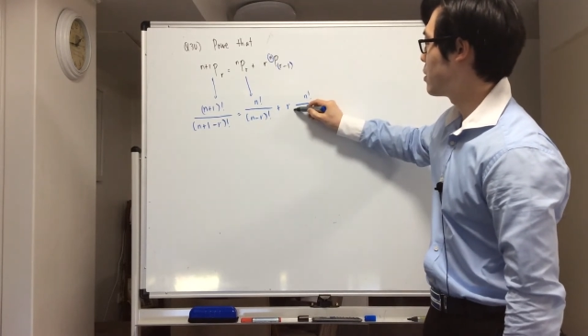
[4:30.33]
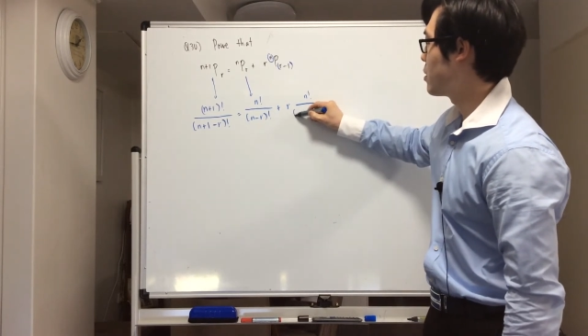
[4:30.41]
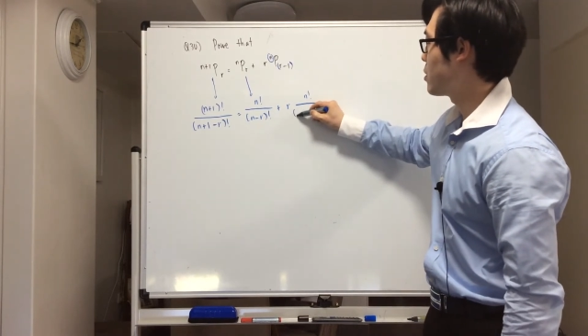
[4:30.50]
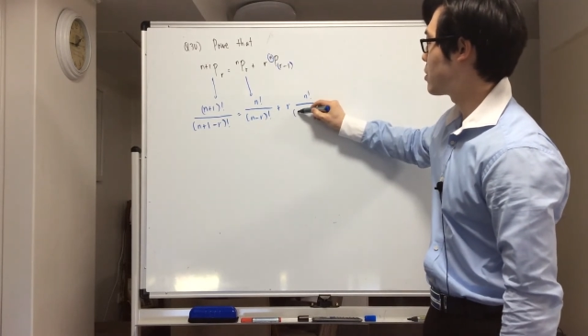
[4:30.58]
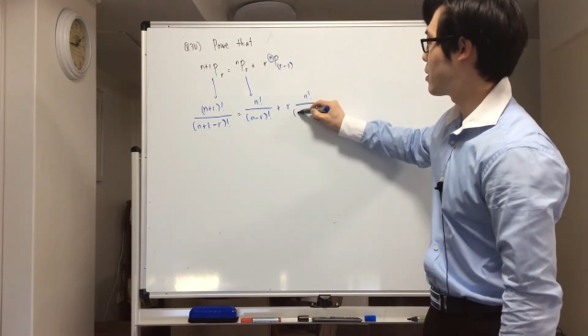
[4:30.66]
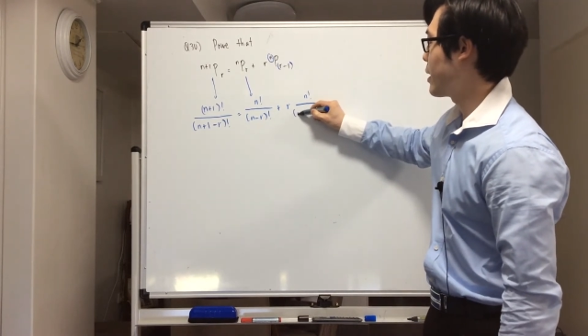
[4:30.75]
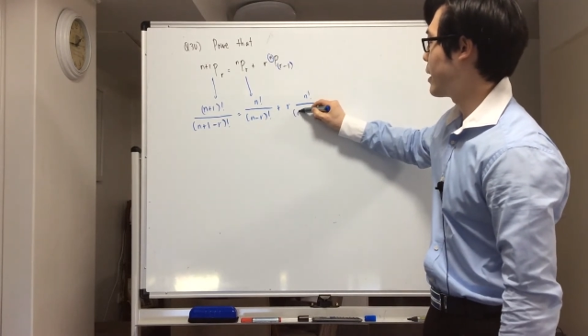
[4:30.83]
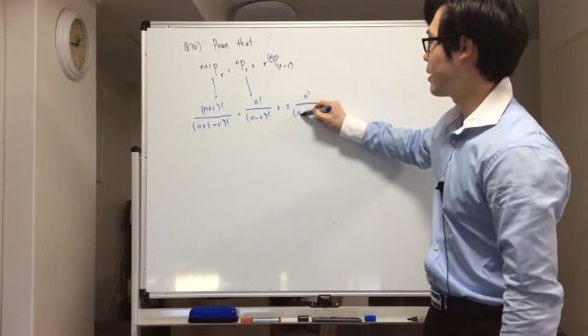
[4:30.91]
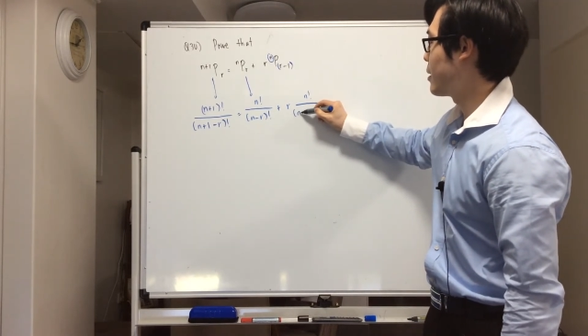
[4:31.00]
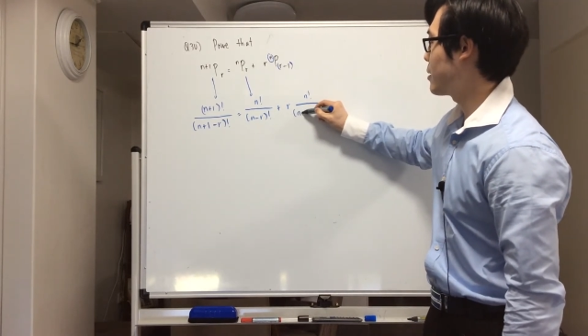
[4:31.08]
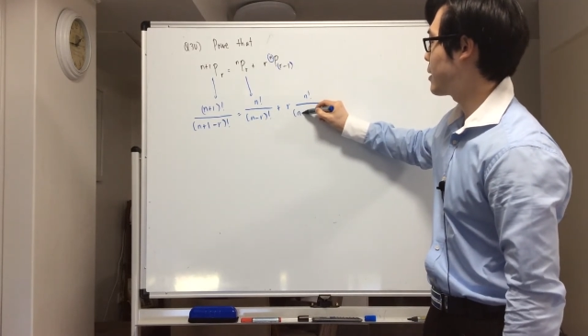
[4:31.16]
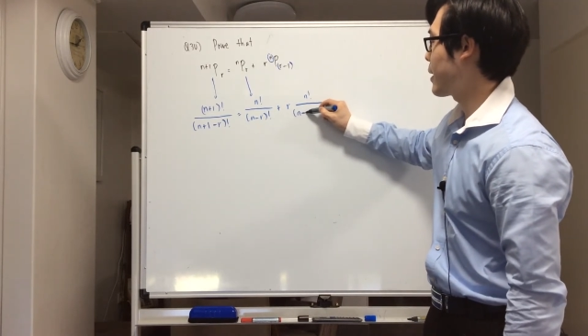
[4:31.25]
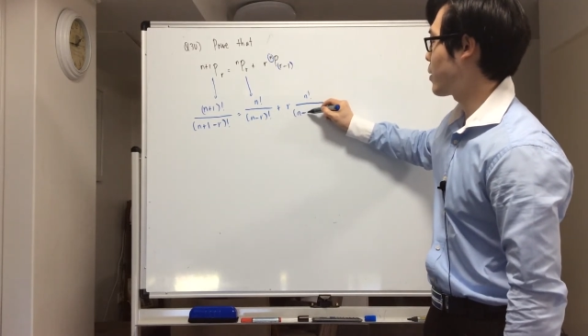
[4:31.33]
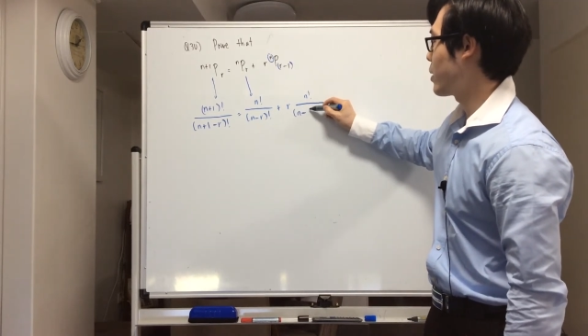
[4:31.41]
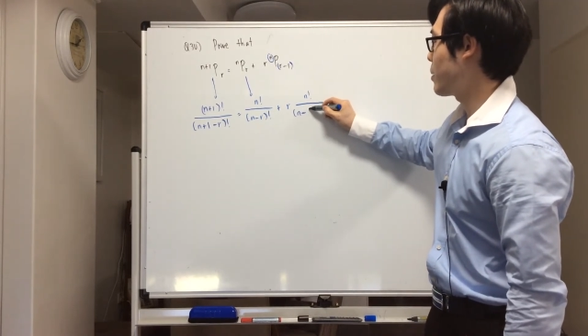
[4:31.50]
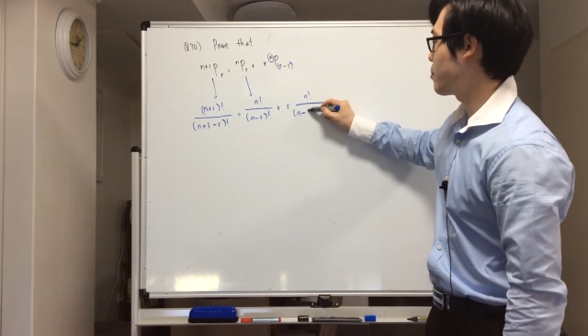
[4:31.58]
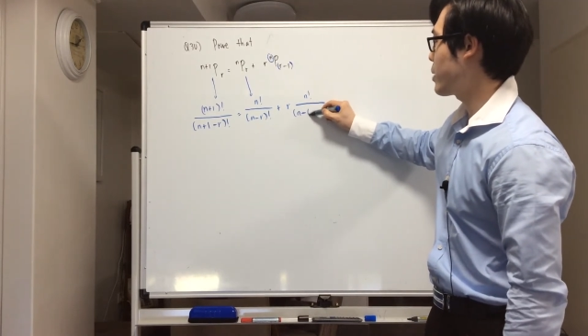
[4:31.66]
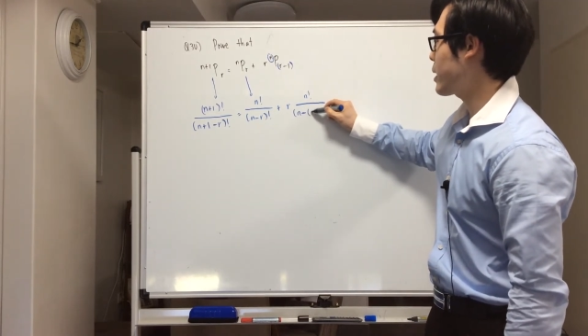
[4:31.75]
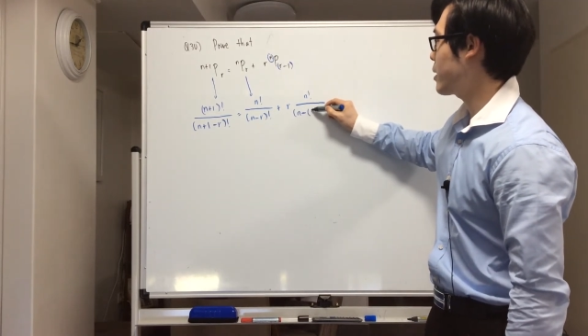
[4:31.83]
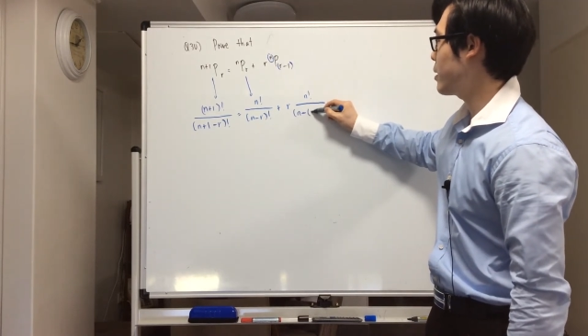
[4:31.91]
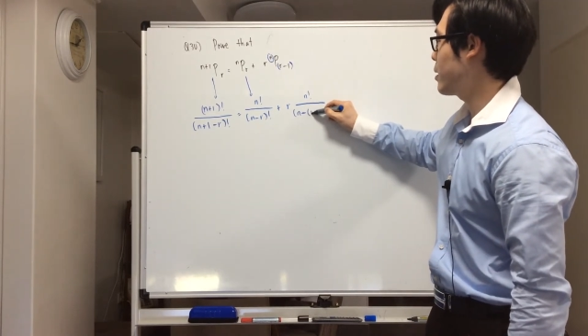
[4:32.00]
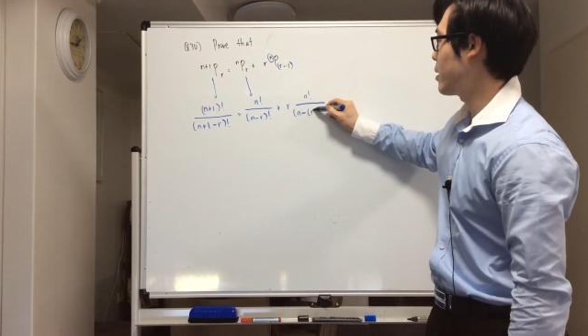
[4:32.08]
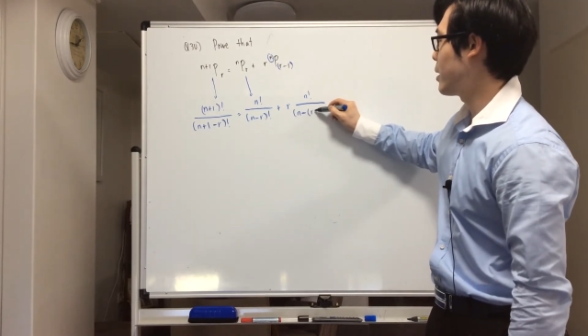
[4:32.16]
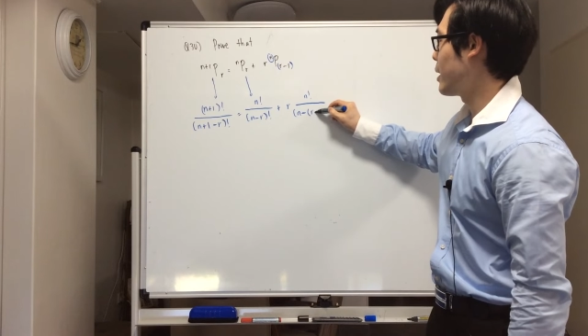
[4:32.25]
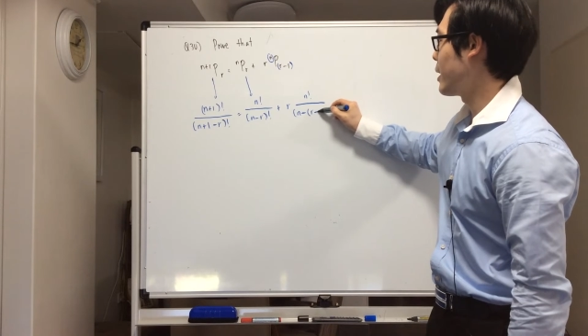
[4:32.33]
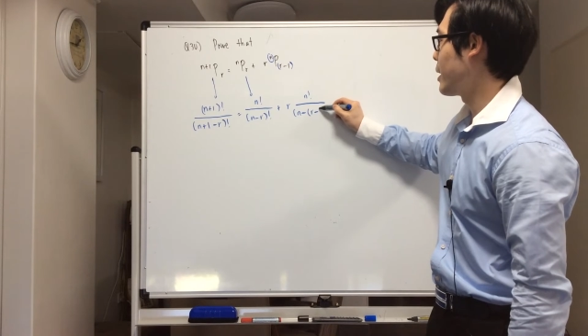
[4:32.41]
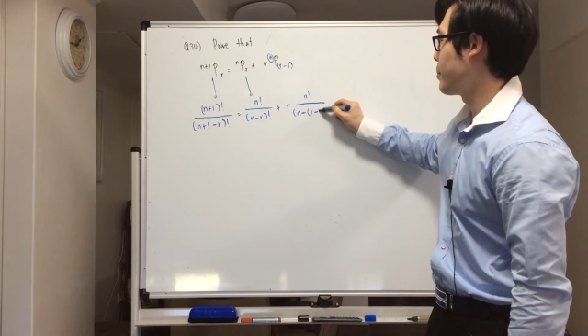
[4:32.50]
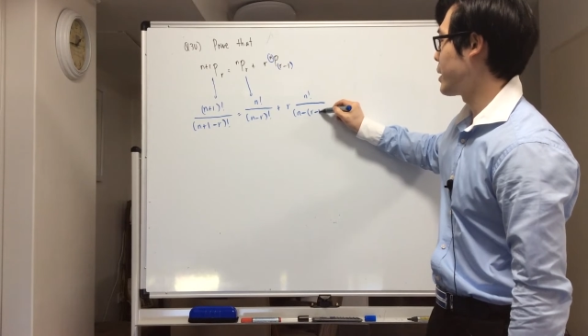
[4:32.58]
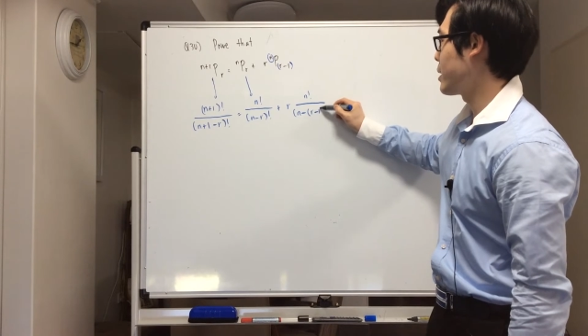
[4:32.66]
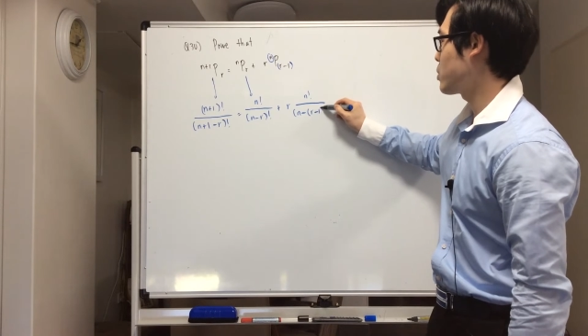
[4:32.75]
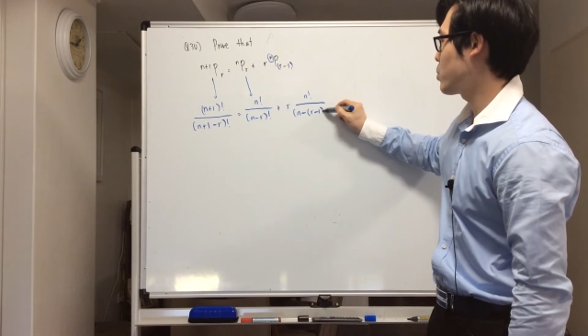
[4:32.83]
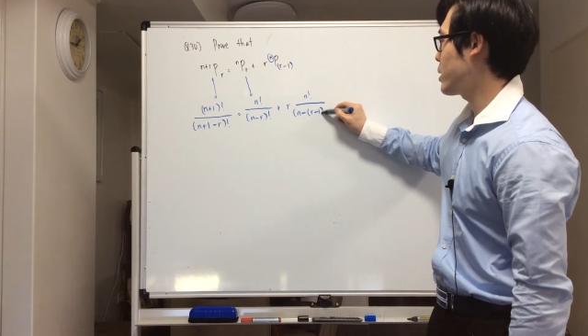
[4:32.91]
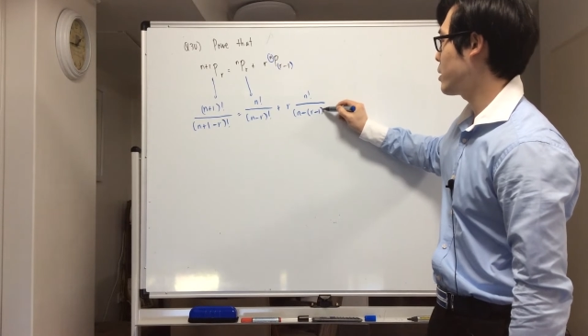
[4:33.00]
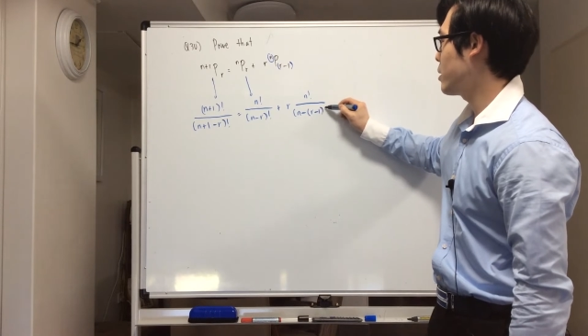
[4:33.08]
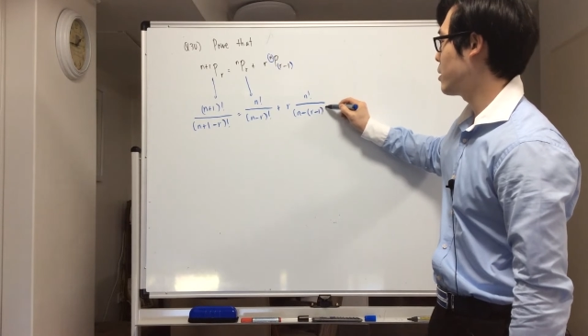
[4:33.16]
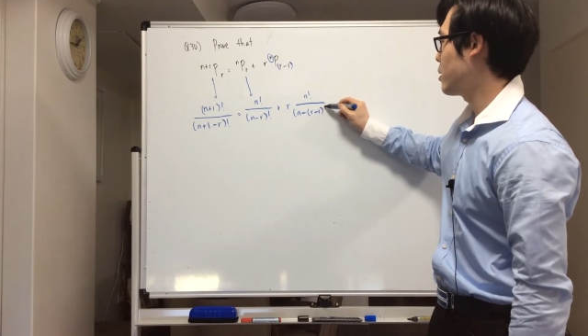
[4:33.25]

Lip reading: So n take away bracket r minus 1